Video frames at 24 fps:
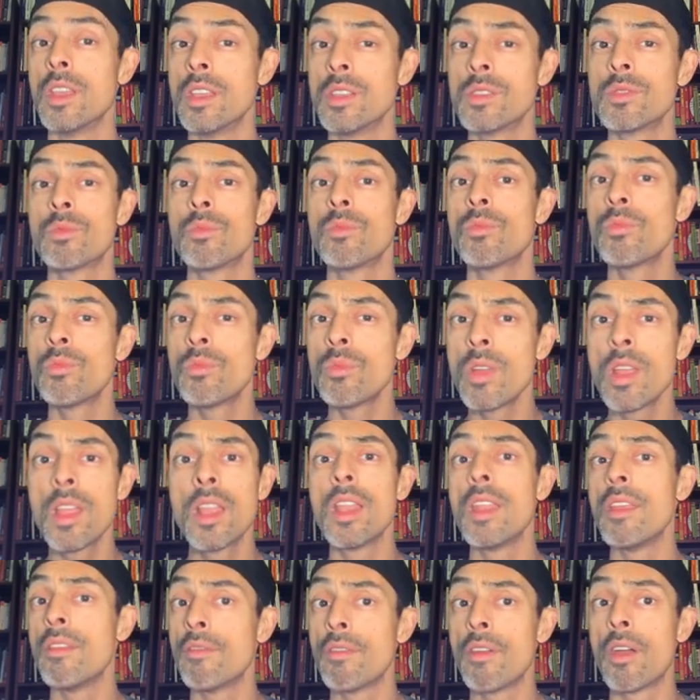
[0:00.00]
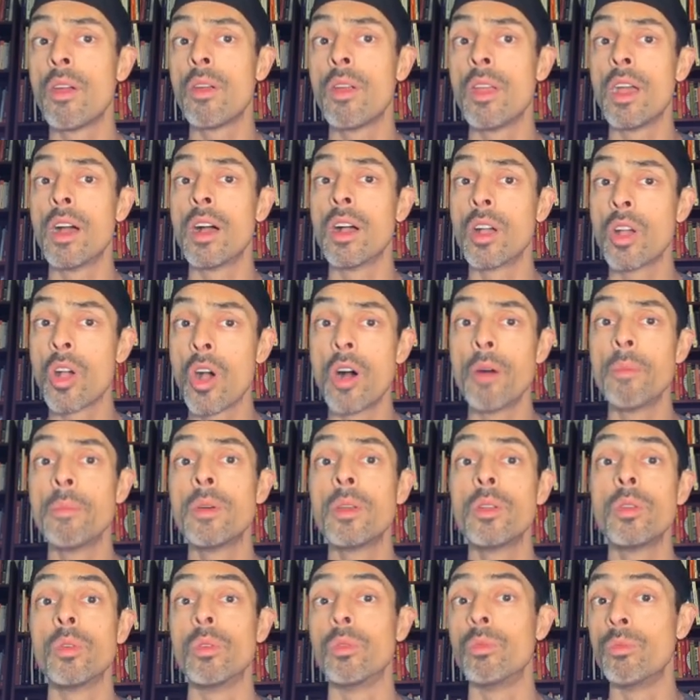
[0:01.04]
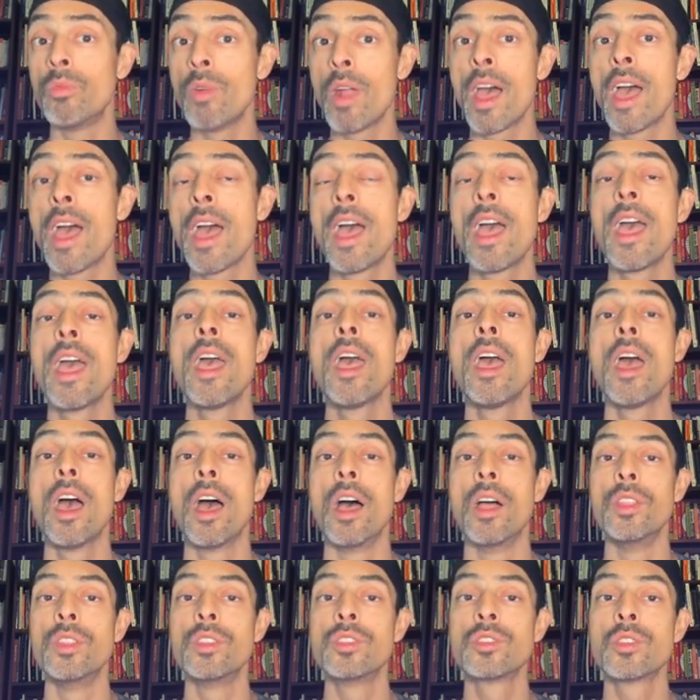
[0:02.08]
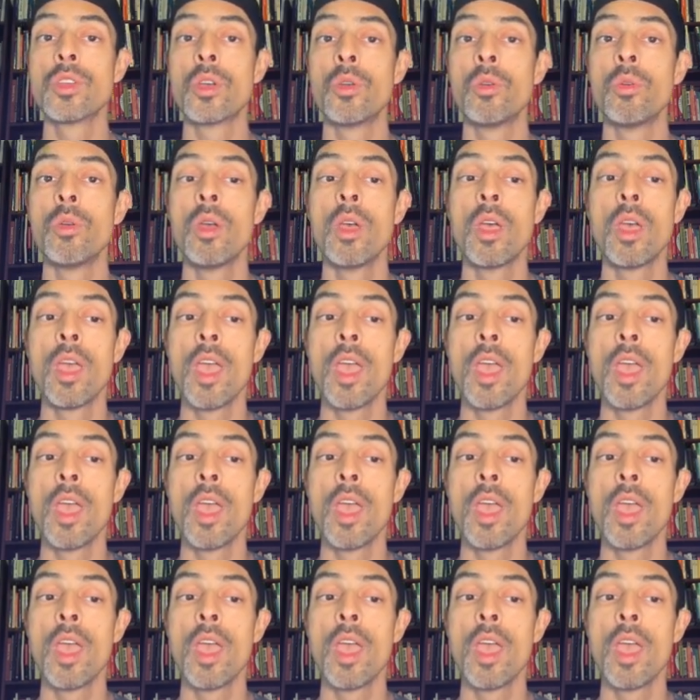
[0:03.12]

is really very uncommon or rare. And so